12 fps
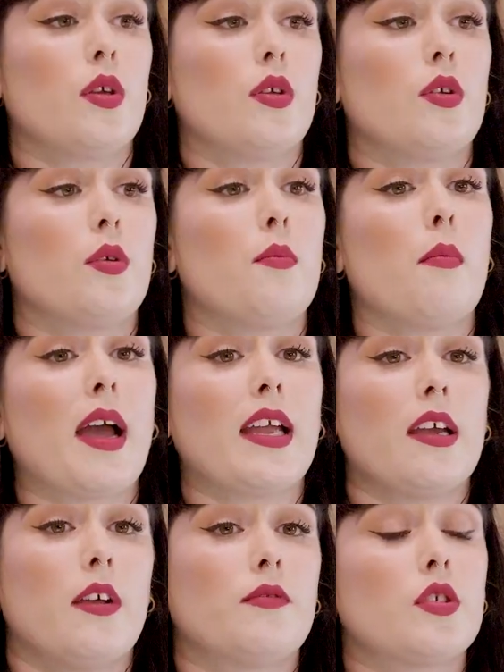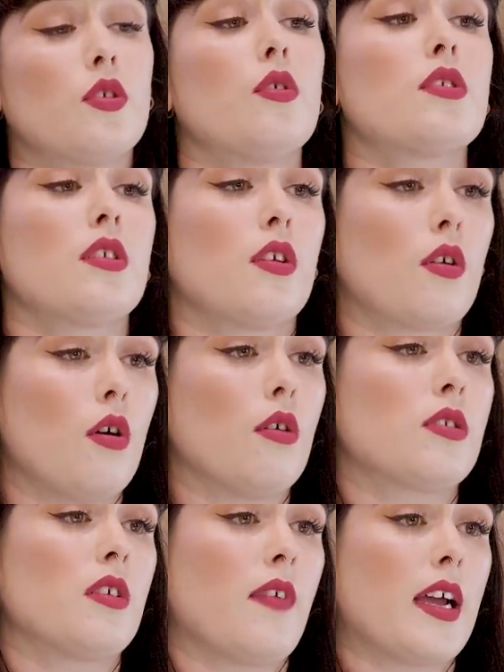you might have chosen a
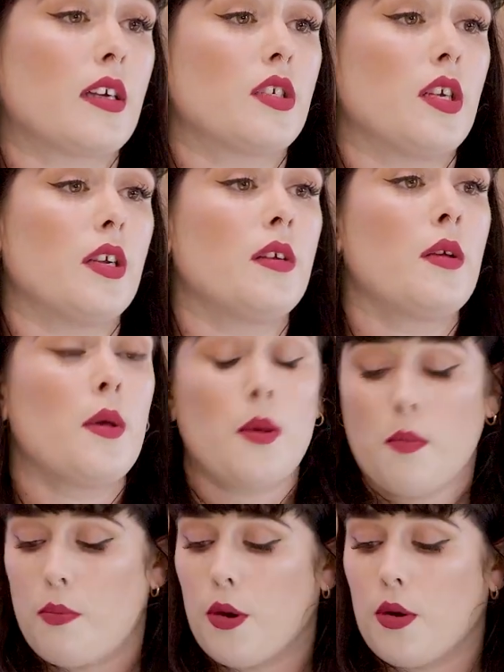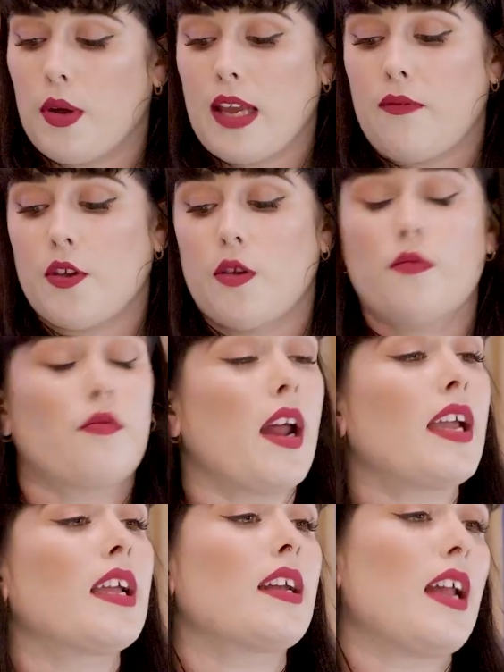course of action, but if you've
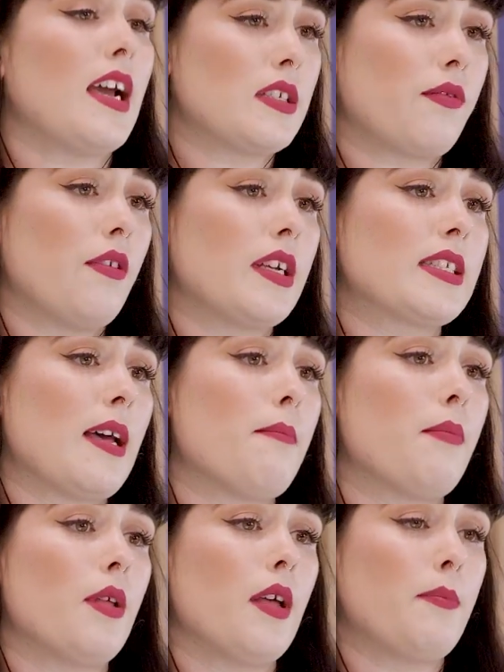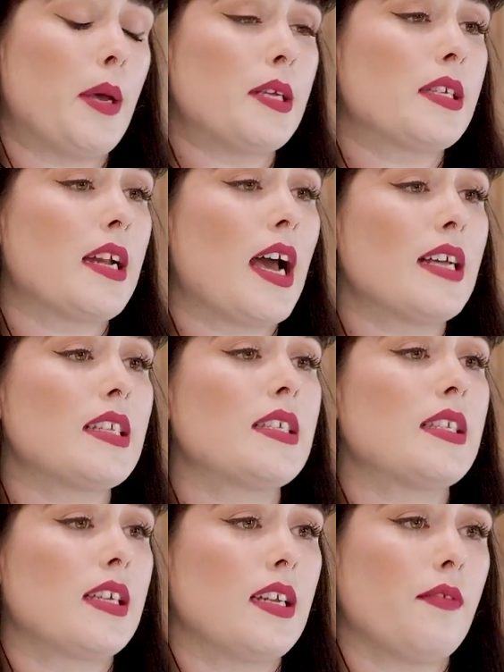recognised, for example, a person has a
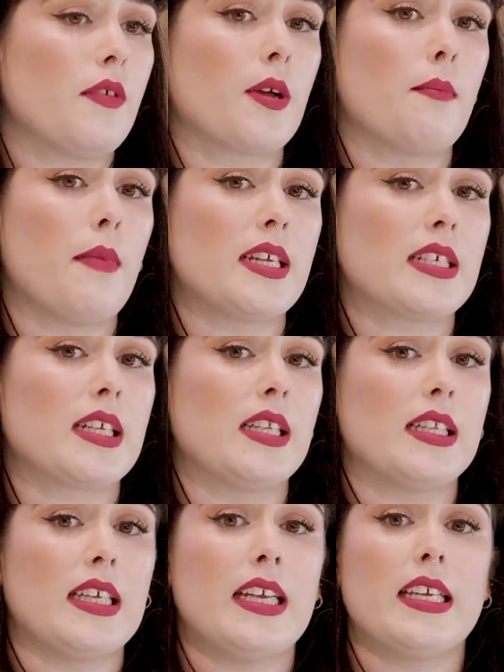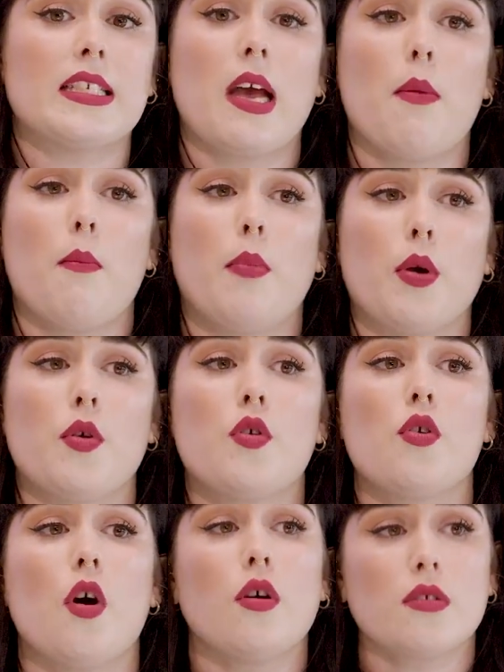significant medical need, but
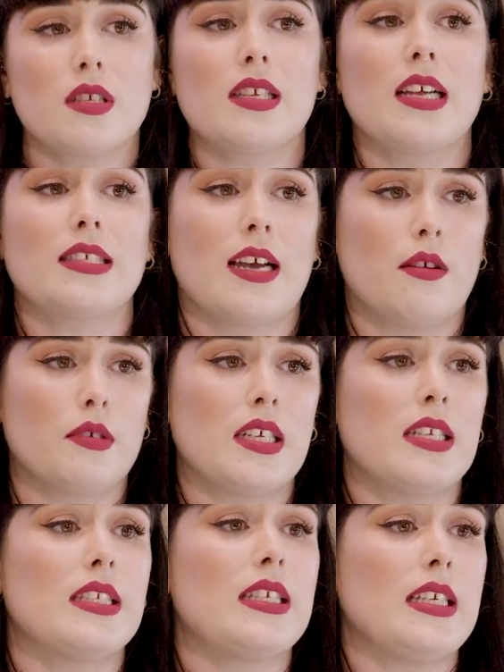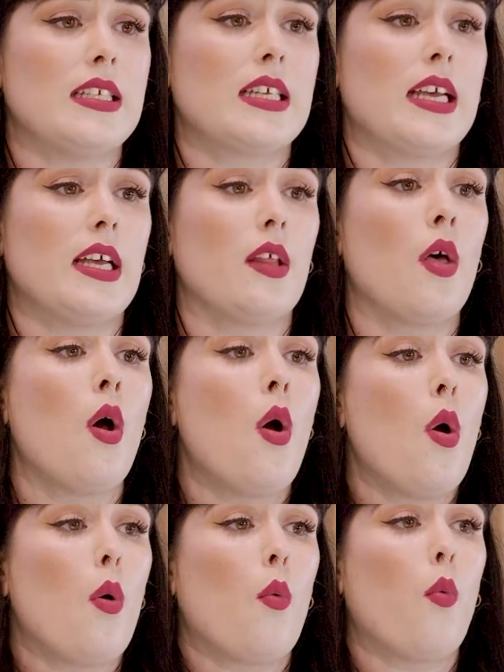not set out in detail
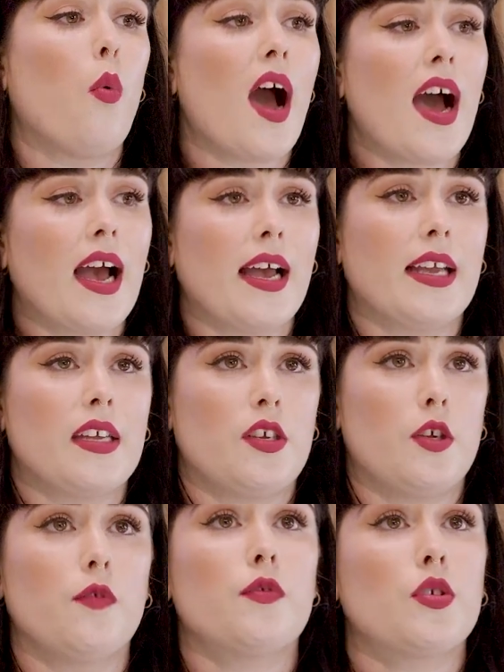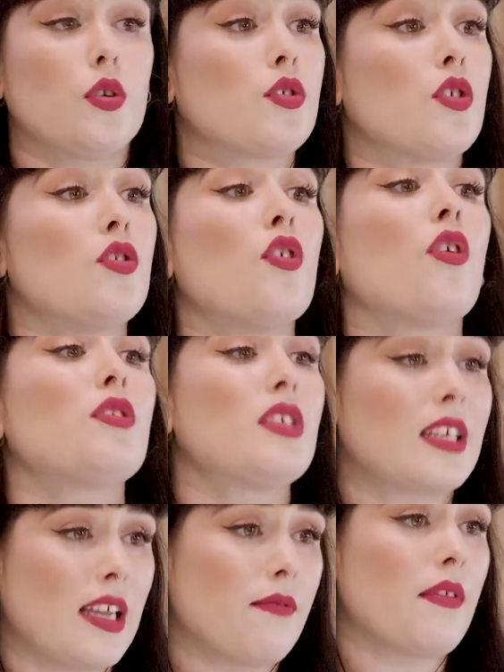why you've chosen not to
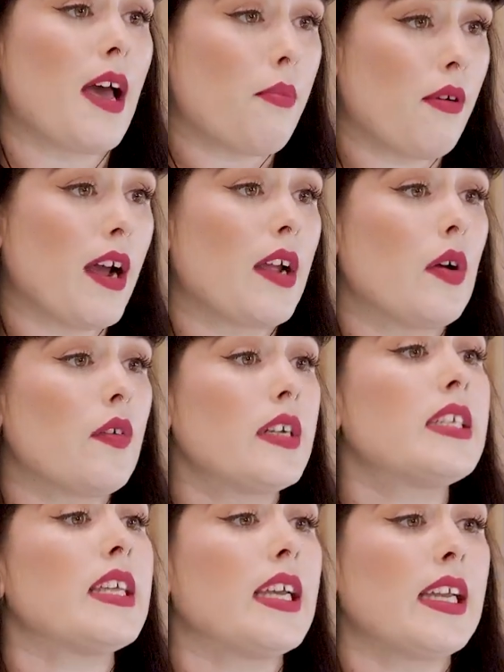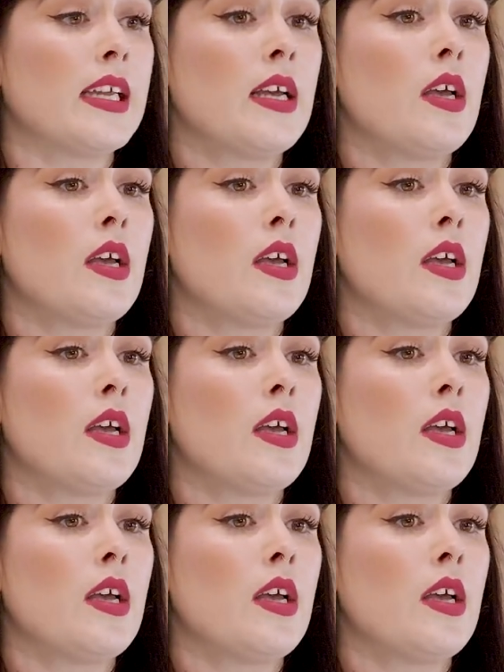give that priority,